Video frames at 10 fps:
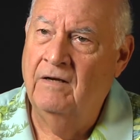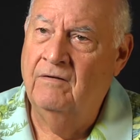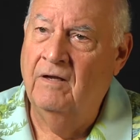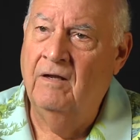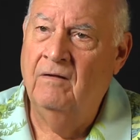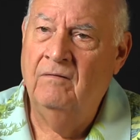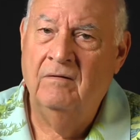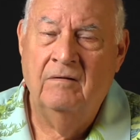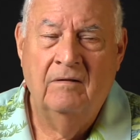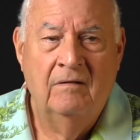of town.
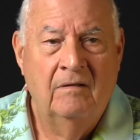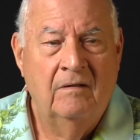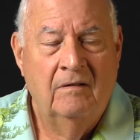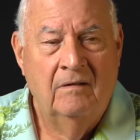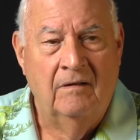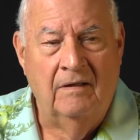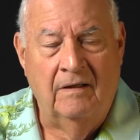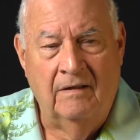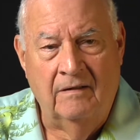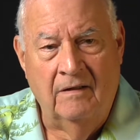
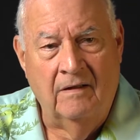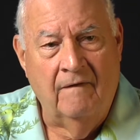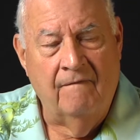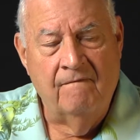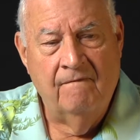And uh,